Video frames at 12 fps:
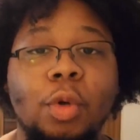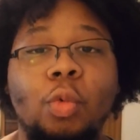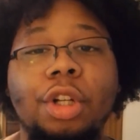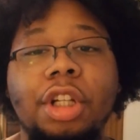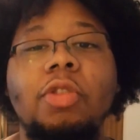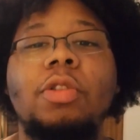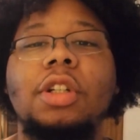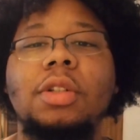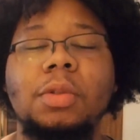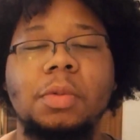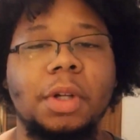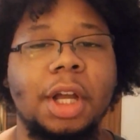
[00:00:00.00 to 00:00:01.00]
But when you
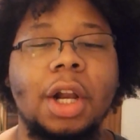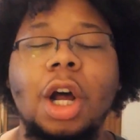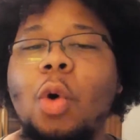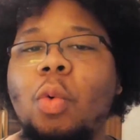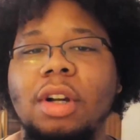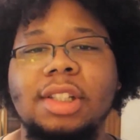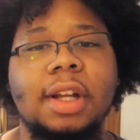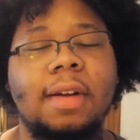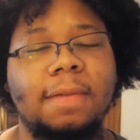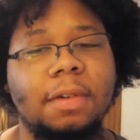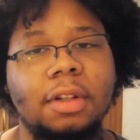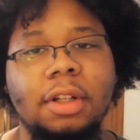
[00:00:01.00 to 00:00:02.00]
do, it all works
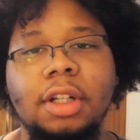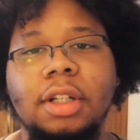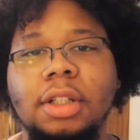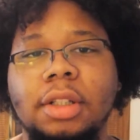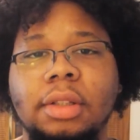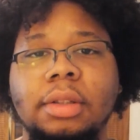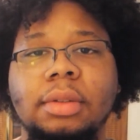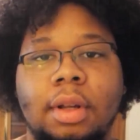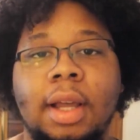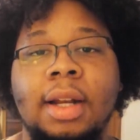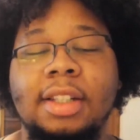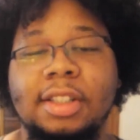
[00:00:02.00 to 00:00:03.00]
out for the good.
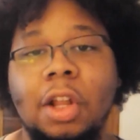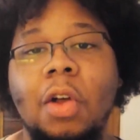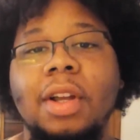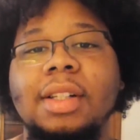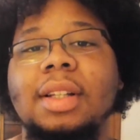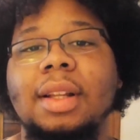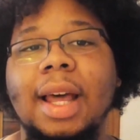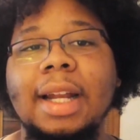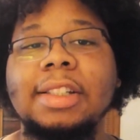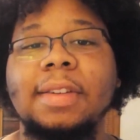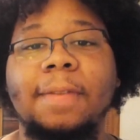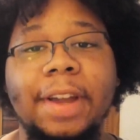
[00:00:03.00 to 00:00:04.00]
And as long as the light
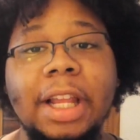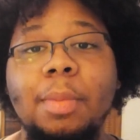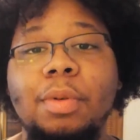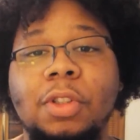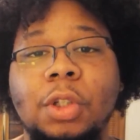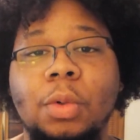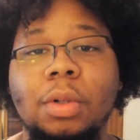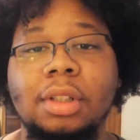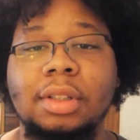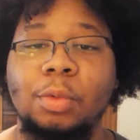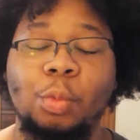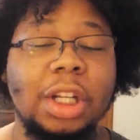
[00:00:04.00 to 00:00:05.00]
is available to
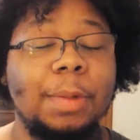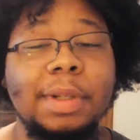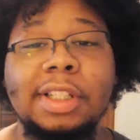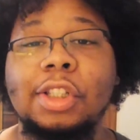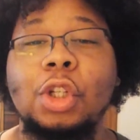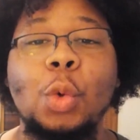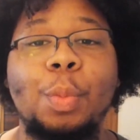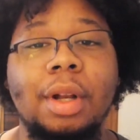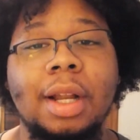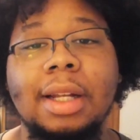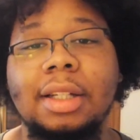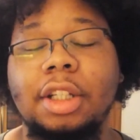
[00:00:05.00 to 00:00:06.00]
us, we'd be stupid
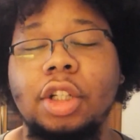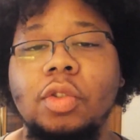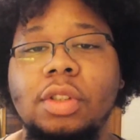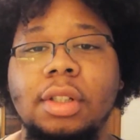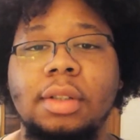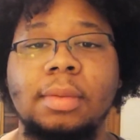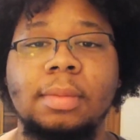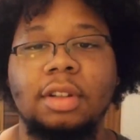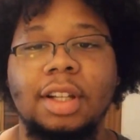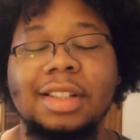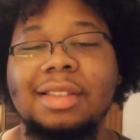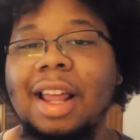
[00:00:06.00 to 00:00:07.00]
not to use it.
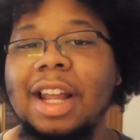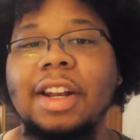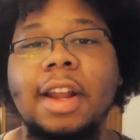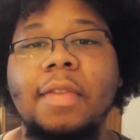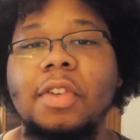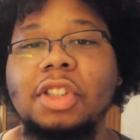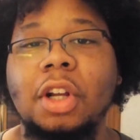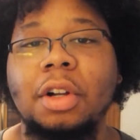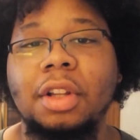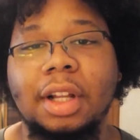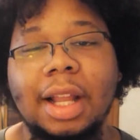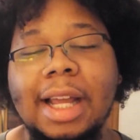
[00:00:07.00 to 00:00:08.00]
That's like never turning
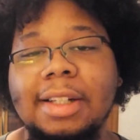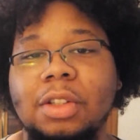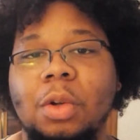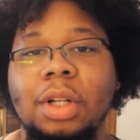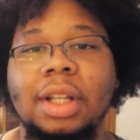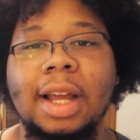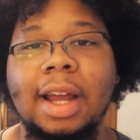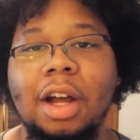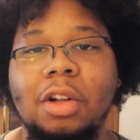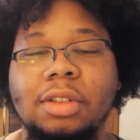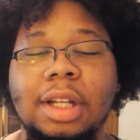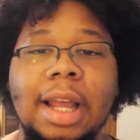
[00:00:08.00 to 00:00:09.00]
the lights on in the
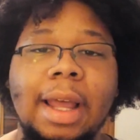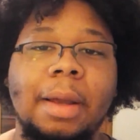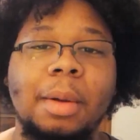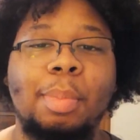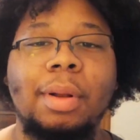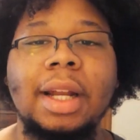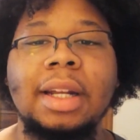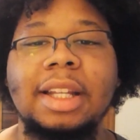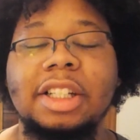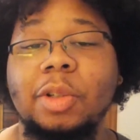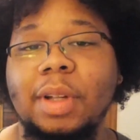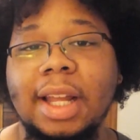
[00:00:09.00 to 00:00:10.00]
house and complaining
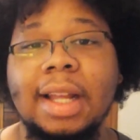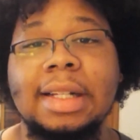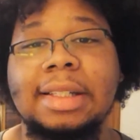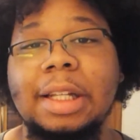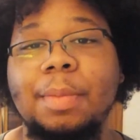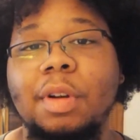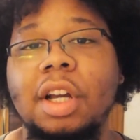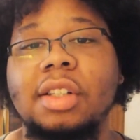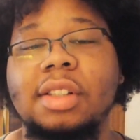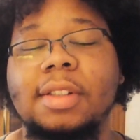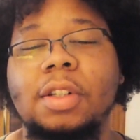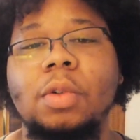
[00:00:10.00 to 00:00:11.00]
that you can't see because
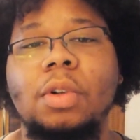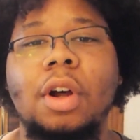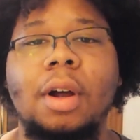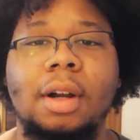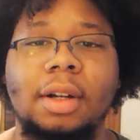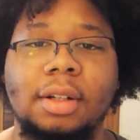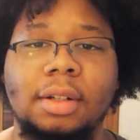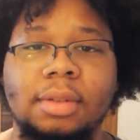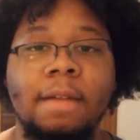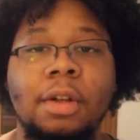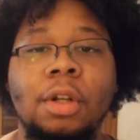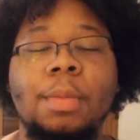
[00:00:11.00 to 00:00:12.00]
it's too dark.
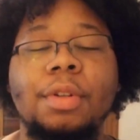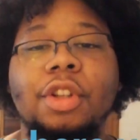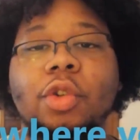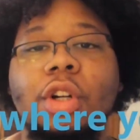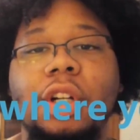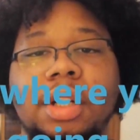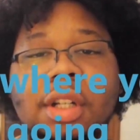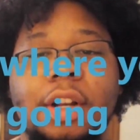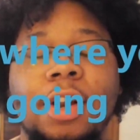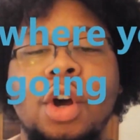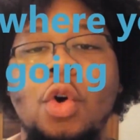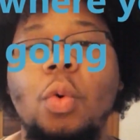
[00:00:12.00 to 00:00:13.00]
Number three,
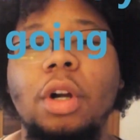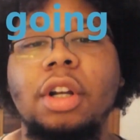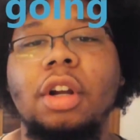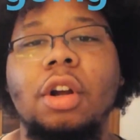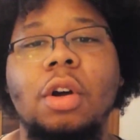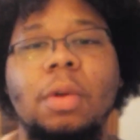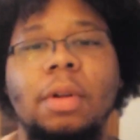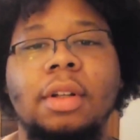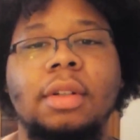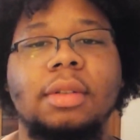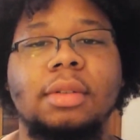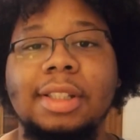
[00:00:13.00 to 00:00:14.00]
know where you're going.
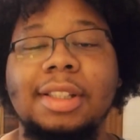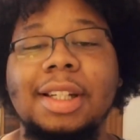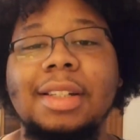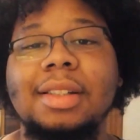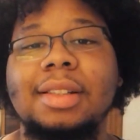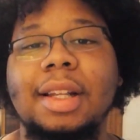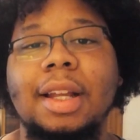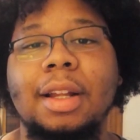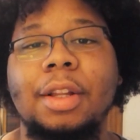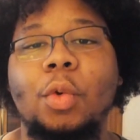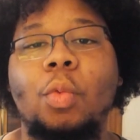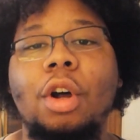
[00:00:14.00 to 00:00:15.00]
Jesus
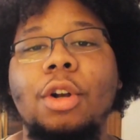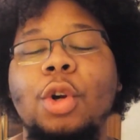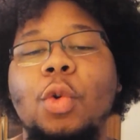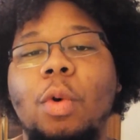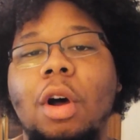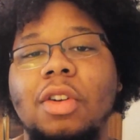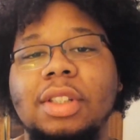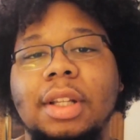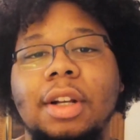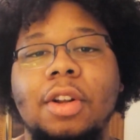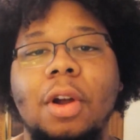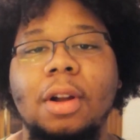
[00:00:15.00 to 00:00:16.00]
said, The one who walks in the
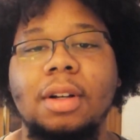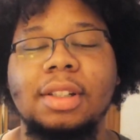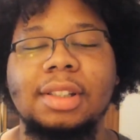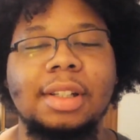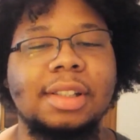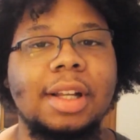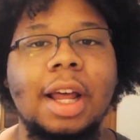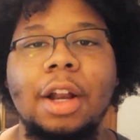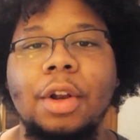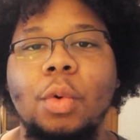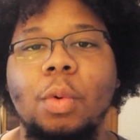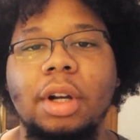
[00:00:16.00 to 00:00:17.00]
darkness does not
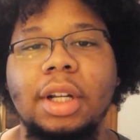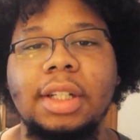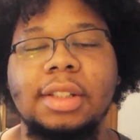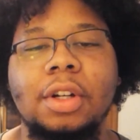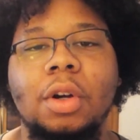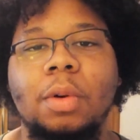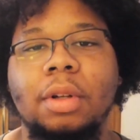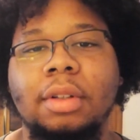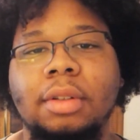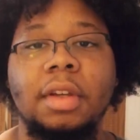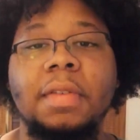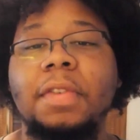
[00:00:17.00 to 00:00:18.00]
know where he is going.
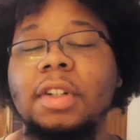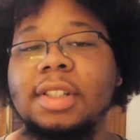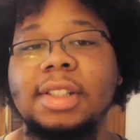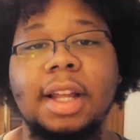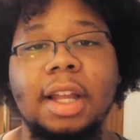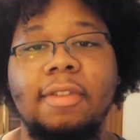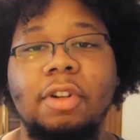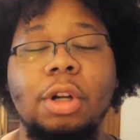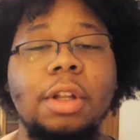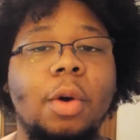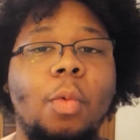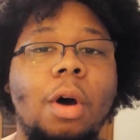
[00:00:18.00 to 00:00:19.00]
If you're saved, you're
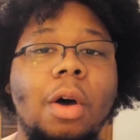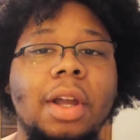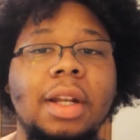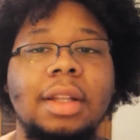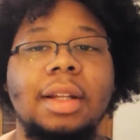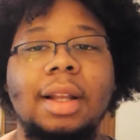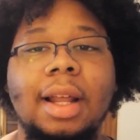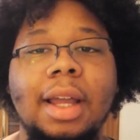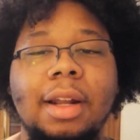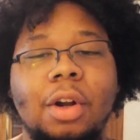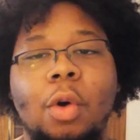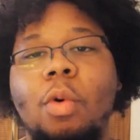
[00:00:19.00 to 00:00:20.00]
either walking in the
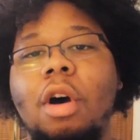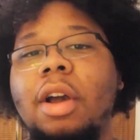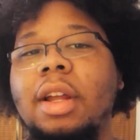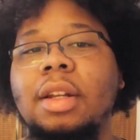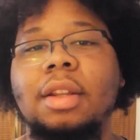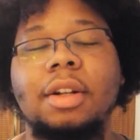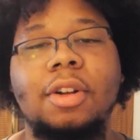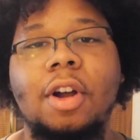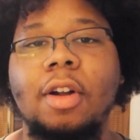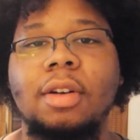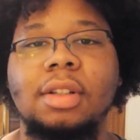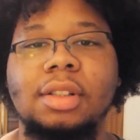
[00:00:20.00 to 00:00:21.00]
light or walking in the
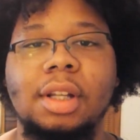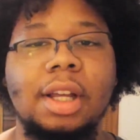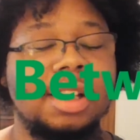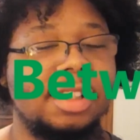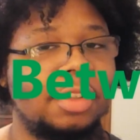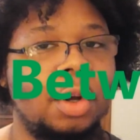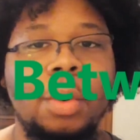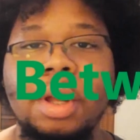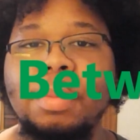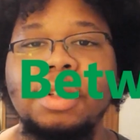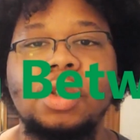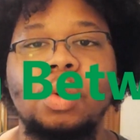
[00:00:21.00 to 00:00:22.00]
darkness. There's no in
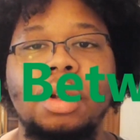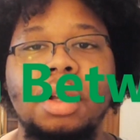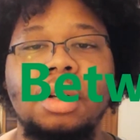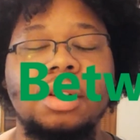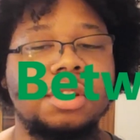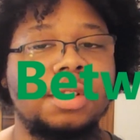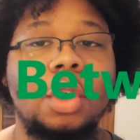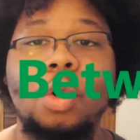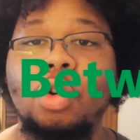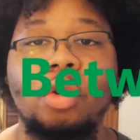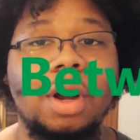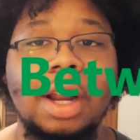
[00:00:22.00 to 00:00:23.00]
between, there's no
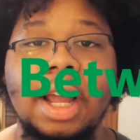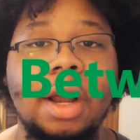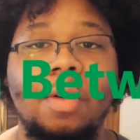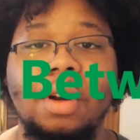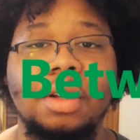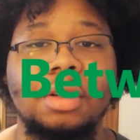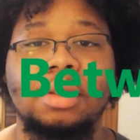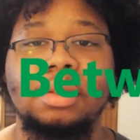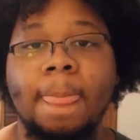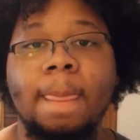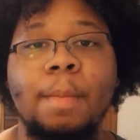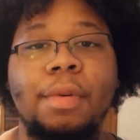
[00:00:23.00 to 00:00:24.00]
gray area.
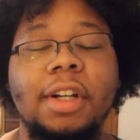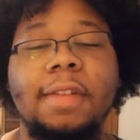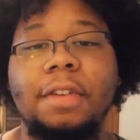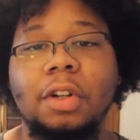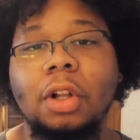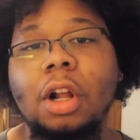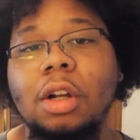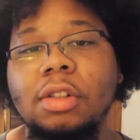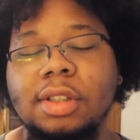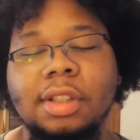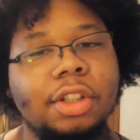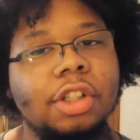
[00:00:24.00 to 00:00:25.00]
But if you're
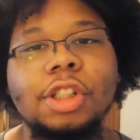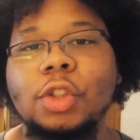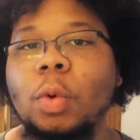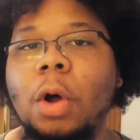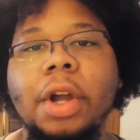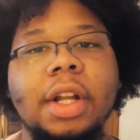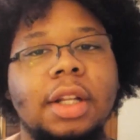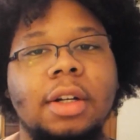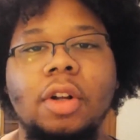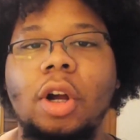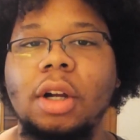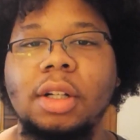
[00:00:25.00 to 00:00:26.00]
lost, you're just walking in
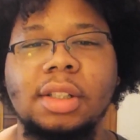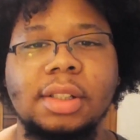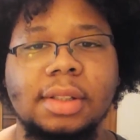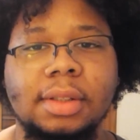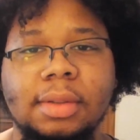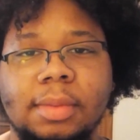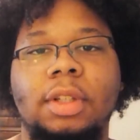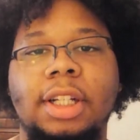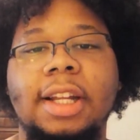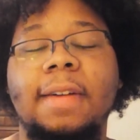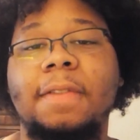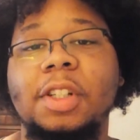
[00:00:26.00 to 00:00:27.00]
darkness. The
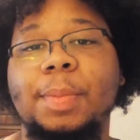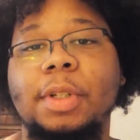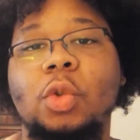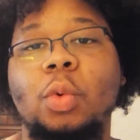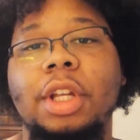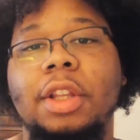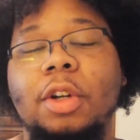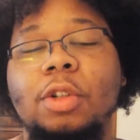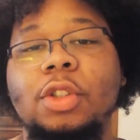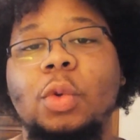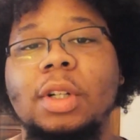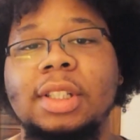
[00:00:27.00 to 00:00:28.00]
difference between
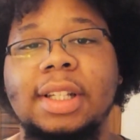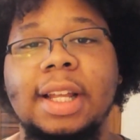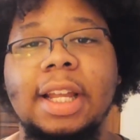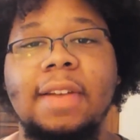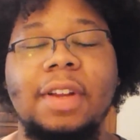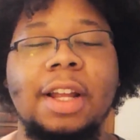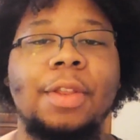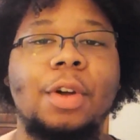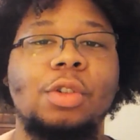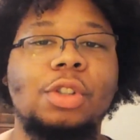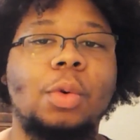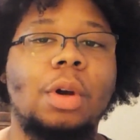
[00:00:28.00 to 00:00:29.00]
those who are saved and
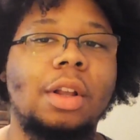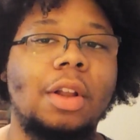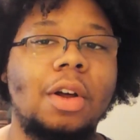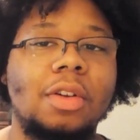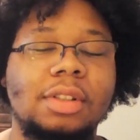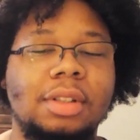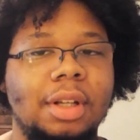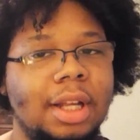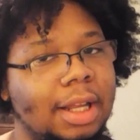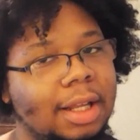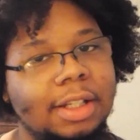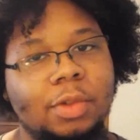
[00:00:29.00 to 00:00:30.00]
those who are lost
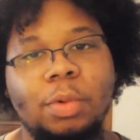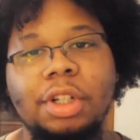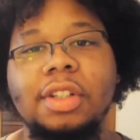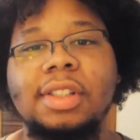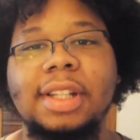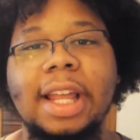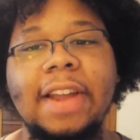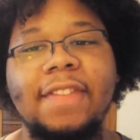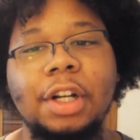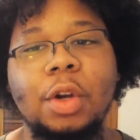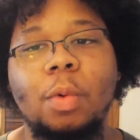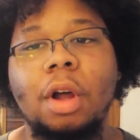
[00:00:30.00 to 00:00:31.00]
is when you're saved
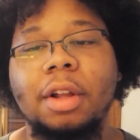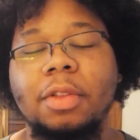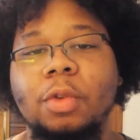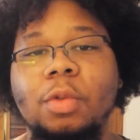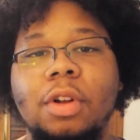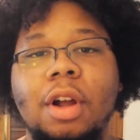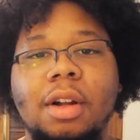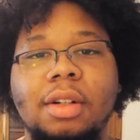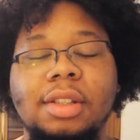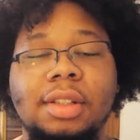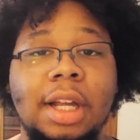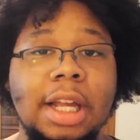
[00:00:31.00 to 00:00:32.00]
and you're walking through
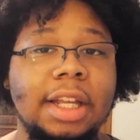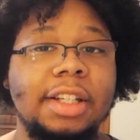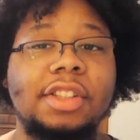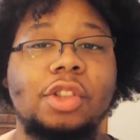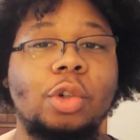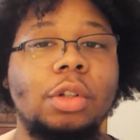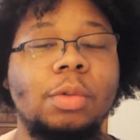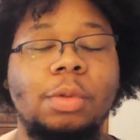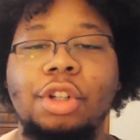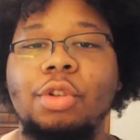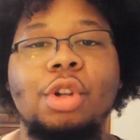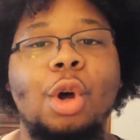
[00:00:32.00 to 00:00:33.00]
darkness, it's true.
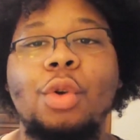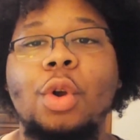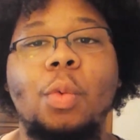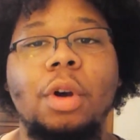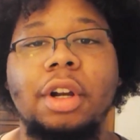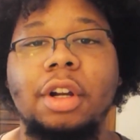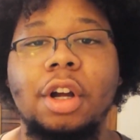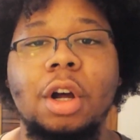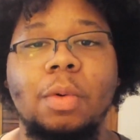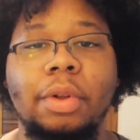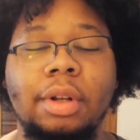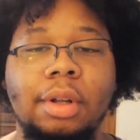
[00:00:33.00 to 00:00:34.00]
You don't know where you're
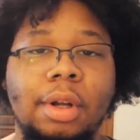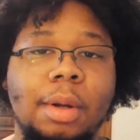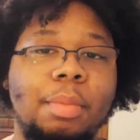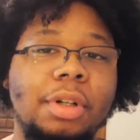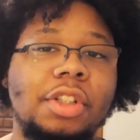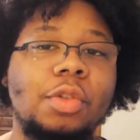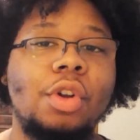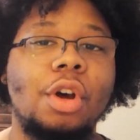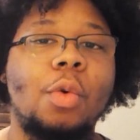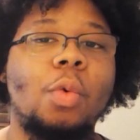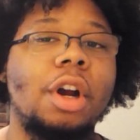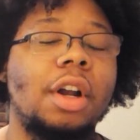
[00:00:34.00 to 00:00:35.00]
going, but you
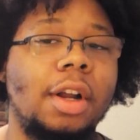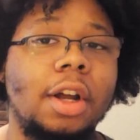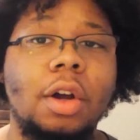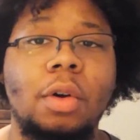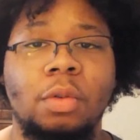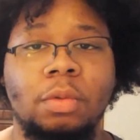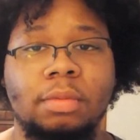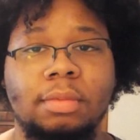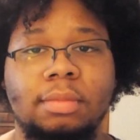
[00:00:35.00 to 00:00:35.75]
know where to go.